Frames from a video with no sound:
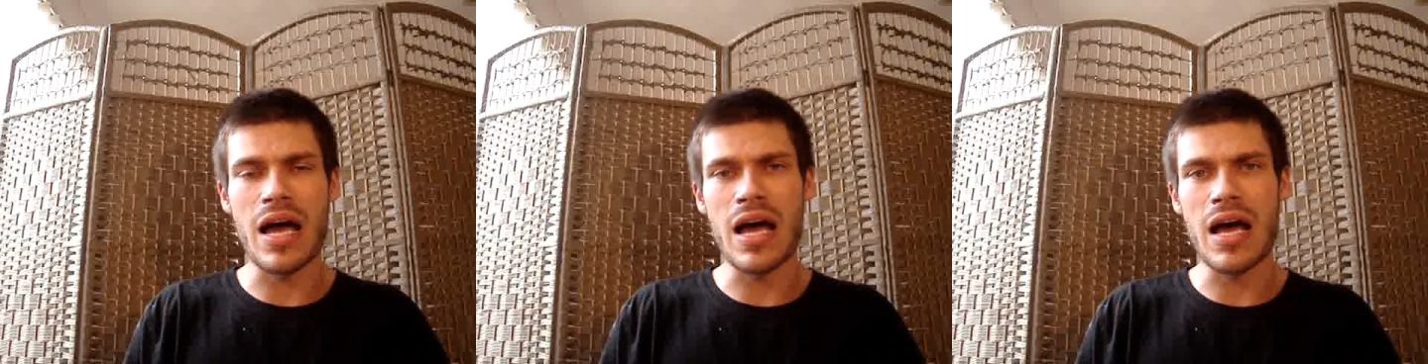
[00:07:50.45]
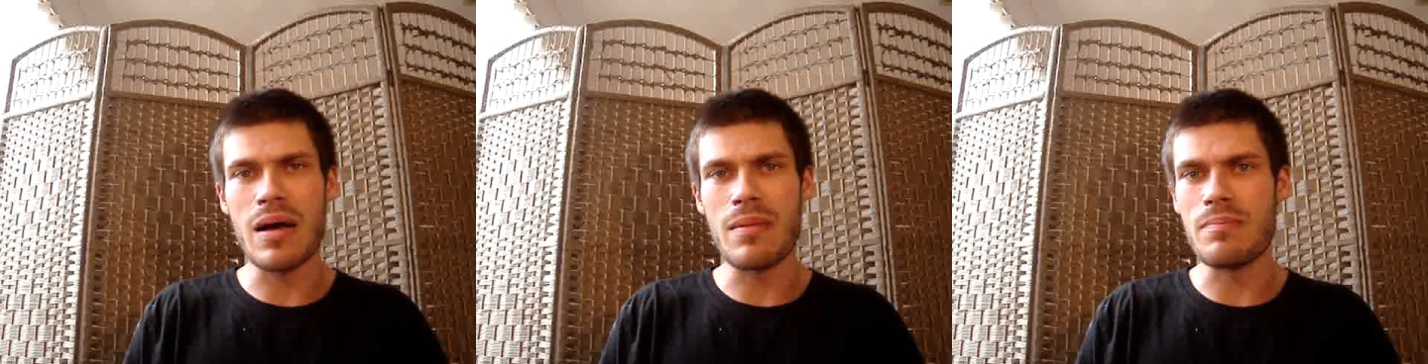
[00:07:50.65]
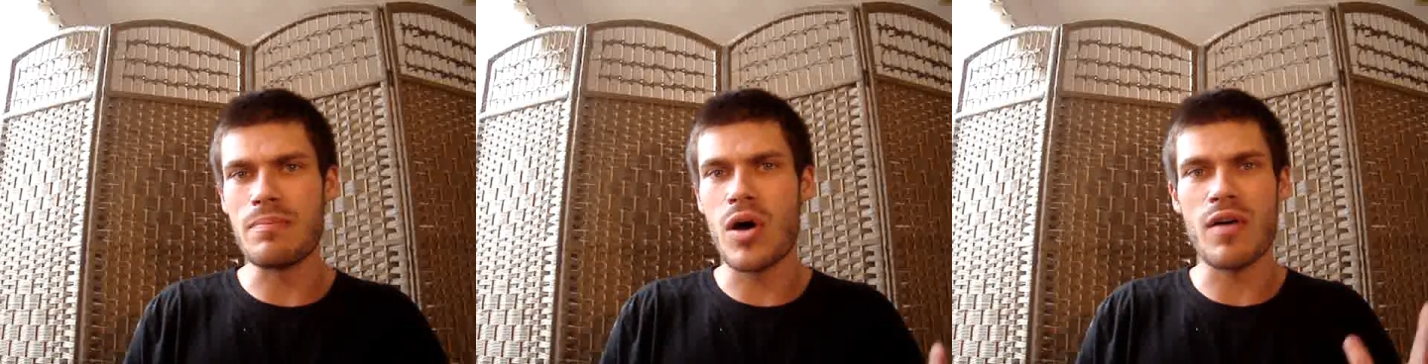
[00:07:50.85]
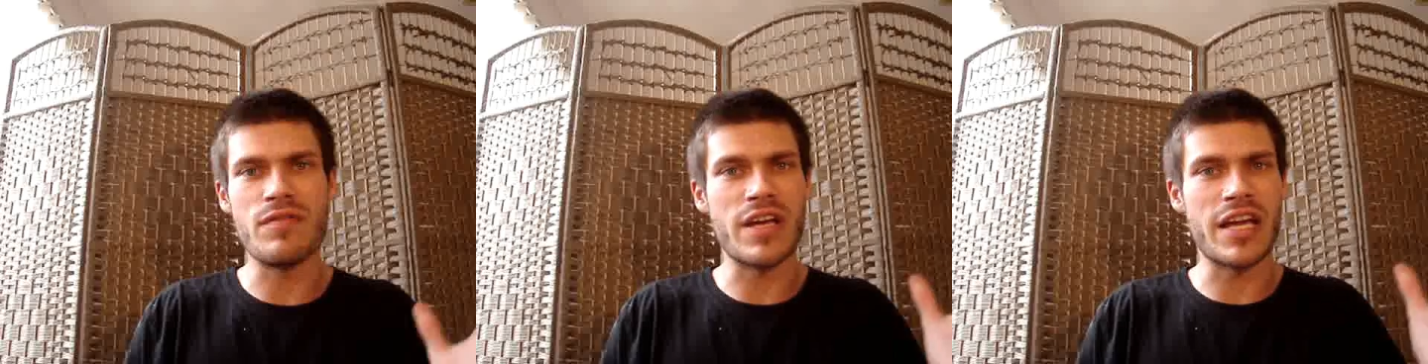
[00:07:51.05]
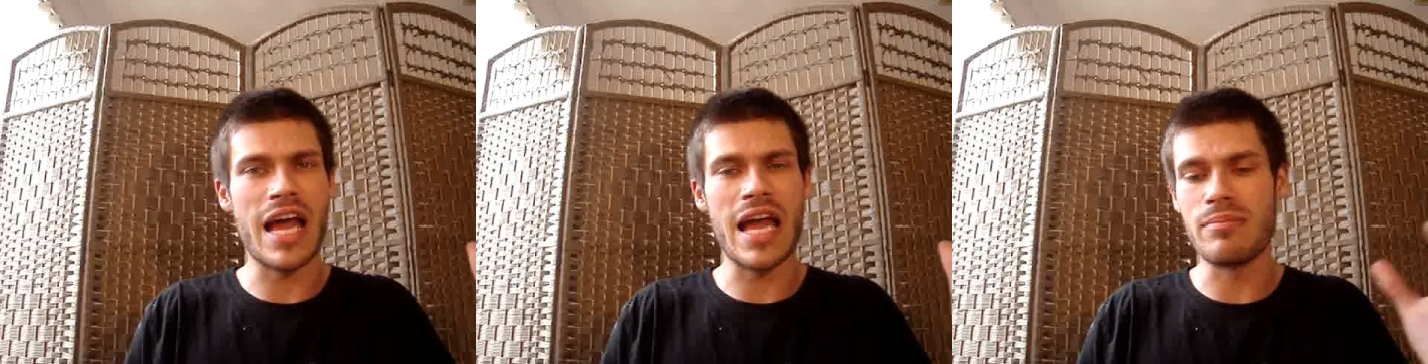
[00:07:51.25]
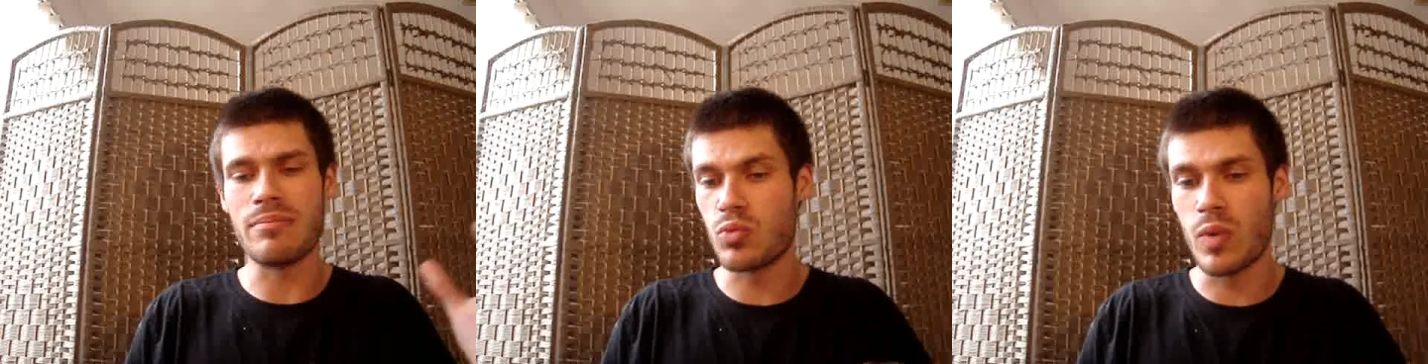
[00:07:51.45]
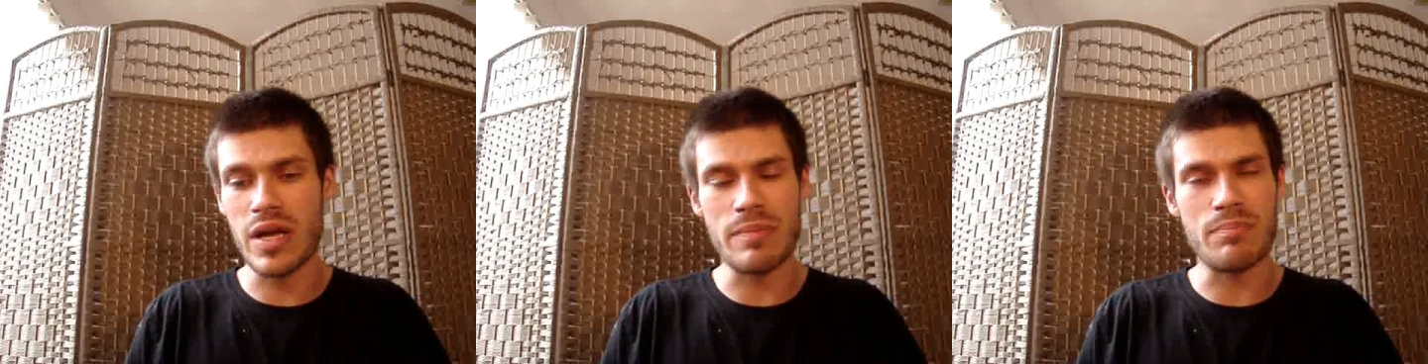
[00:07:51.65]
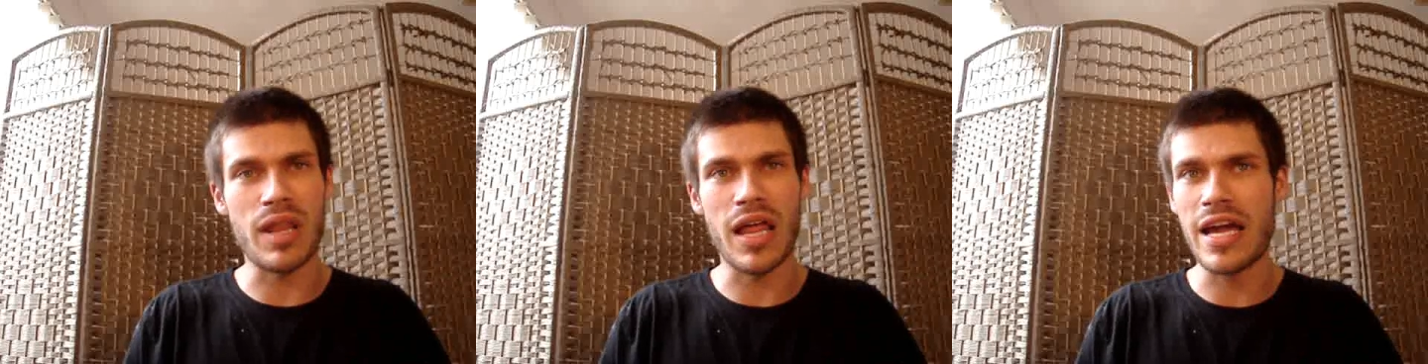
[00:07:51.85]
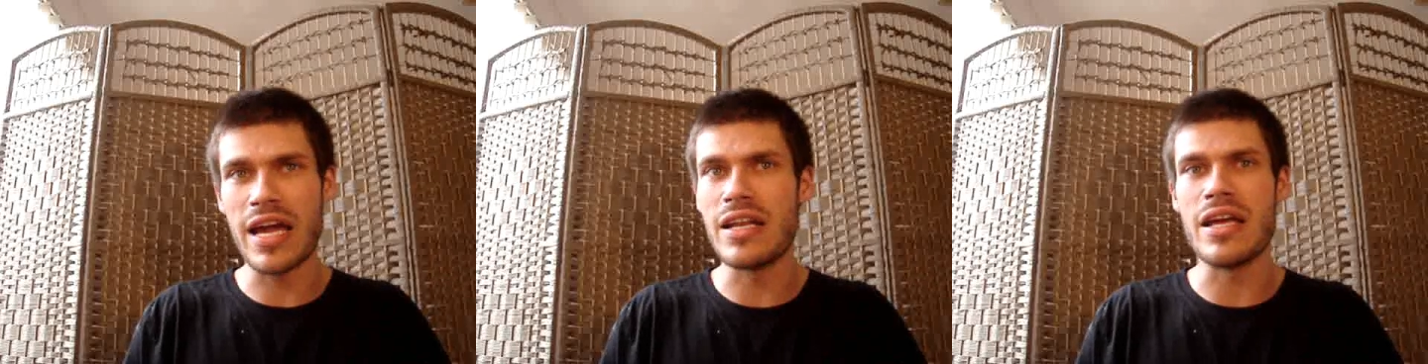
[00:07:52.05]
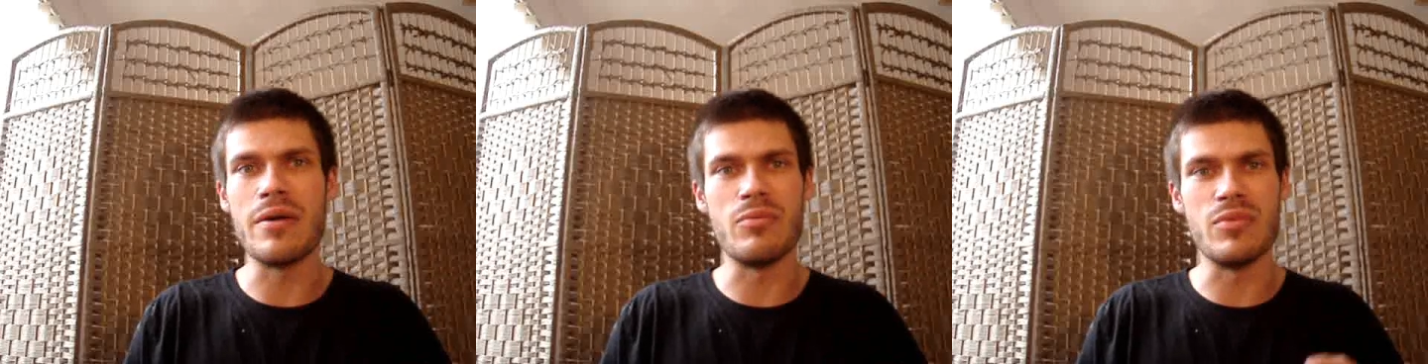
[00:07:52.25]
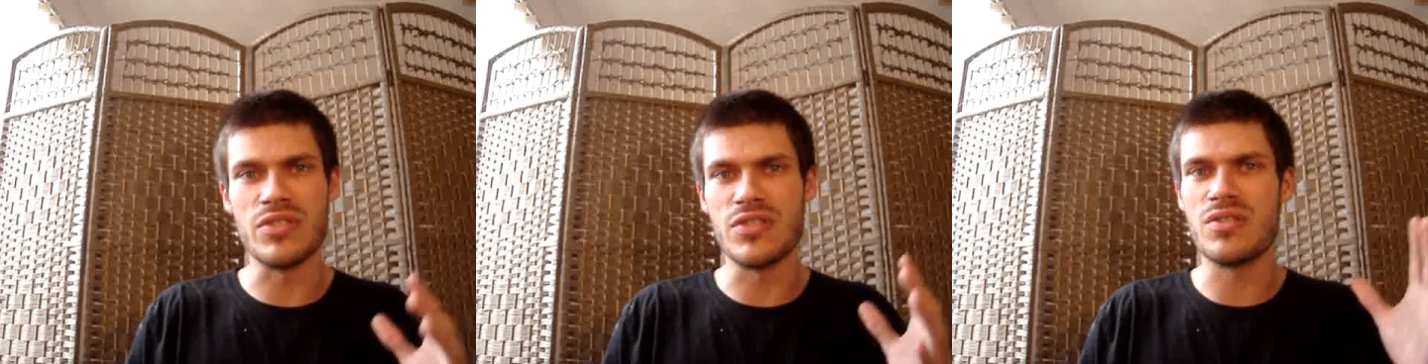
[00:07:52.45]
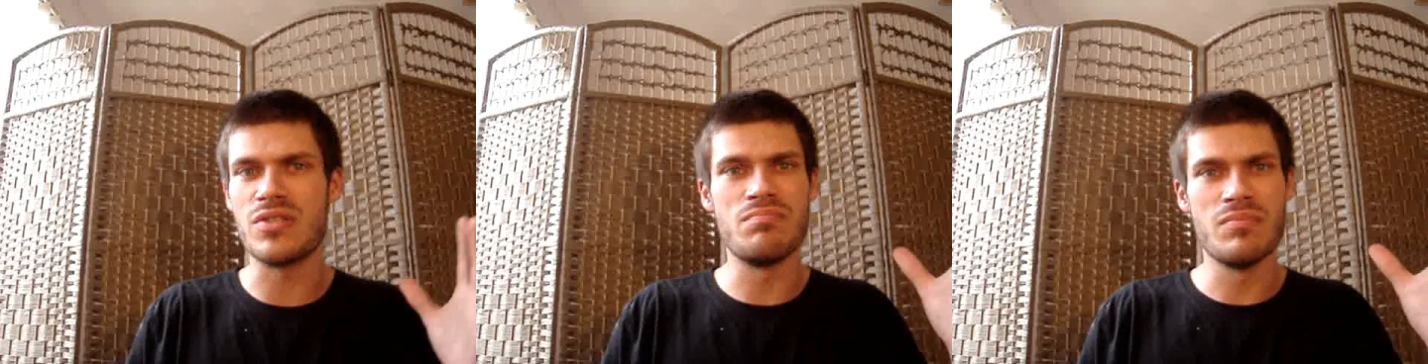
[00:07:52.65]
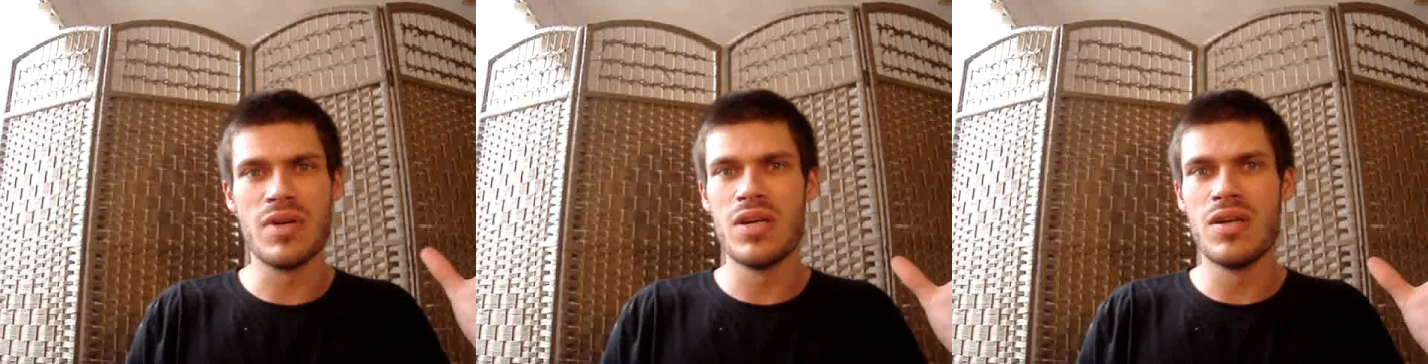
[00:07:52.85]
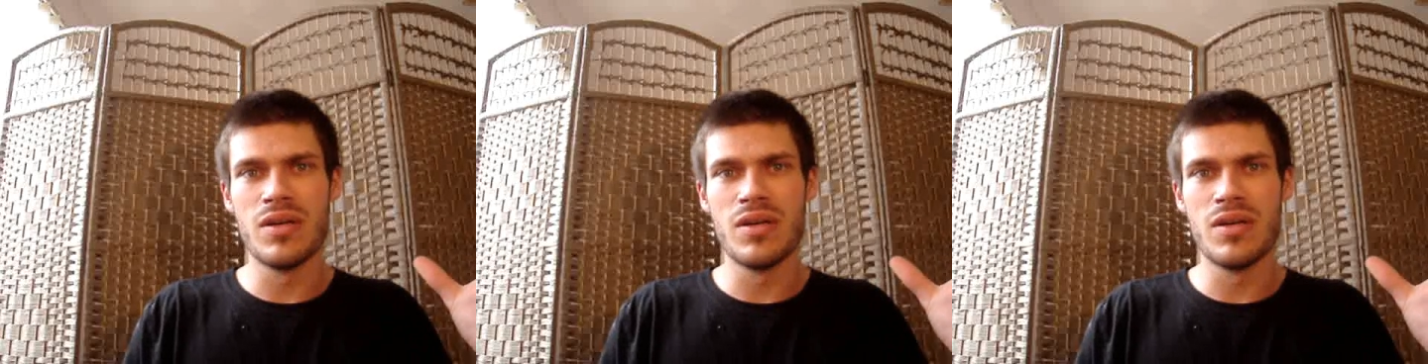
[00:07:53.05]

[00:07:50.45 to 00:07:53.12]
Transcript: Of the games we played, it was